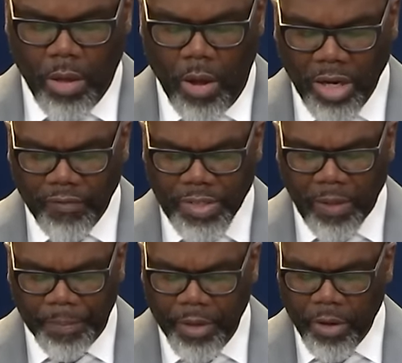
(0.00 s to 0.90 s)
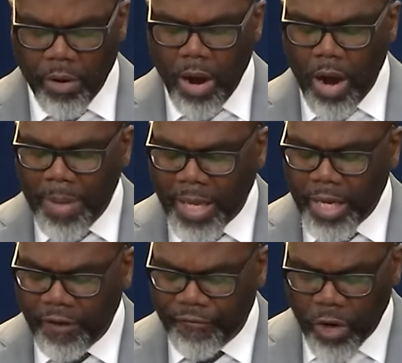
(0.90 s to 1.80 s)
All of us up here are
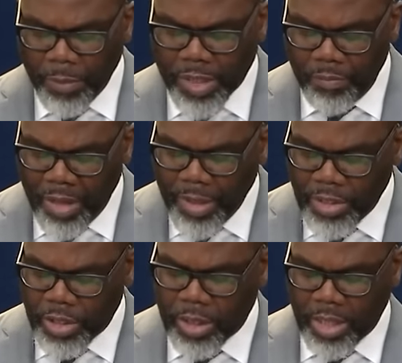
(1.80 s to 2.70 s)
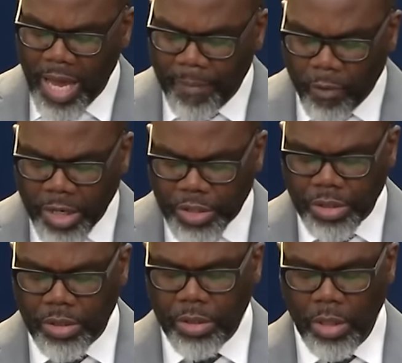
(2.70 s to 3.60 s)
making a firm commitment to
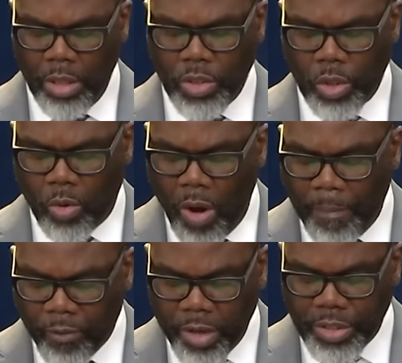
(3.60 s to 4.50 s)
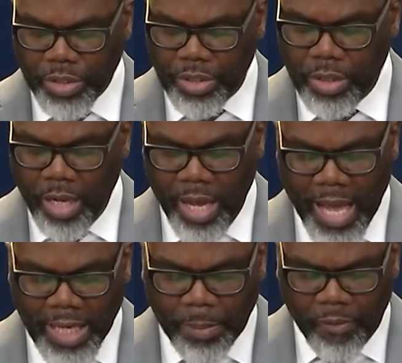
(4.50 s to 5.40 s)
collaboration, to cooperation,
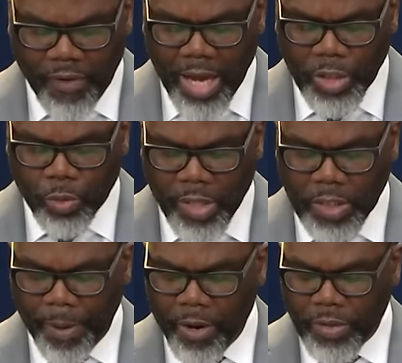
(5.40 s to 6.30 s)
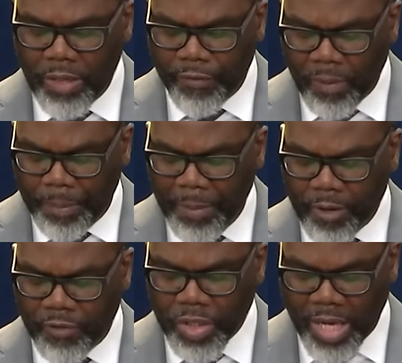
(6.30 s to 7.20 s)
and to provide transparency for the people
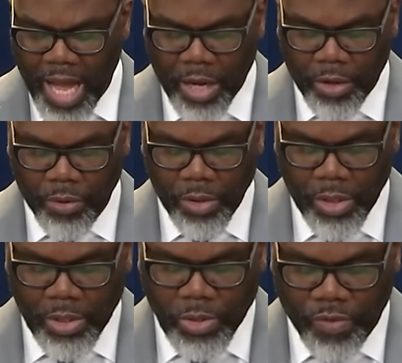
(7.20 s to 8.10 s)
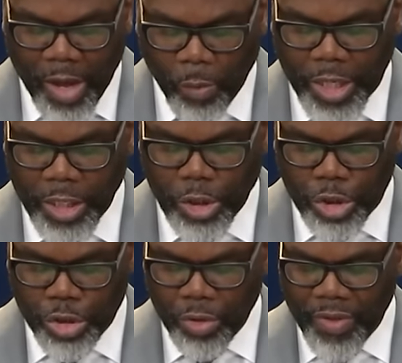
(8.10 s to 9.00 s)
of Chicago so that we can
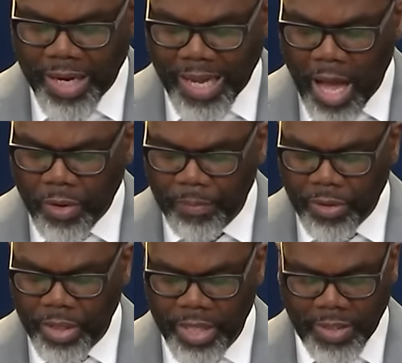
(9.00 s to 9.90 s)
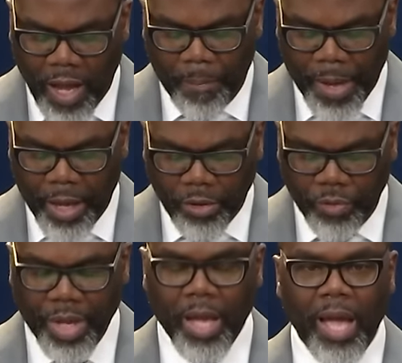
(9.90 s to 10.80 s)
ensure that accountability is
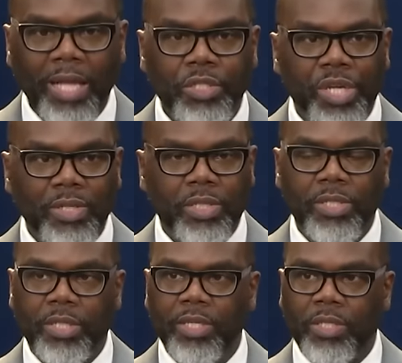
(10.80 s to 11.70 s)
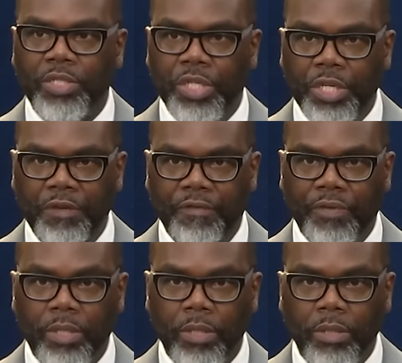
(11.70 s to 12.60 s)
upheld and justice is achieved.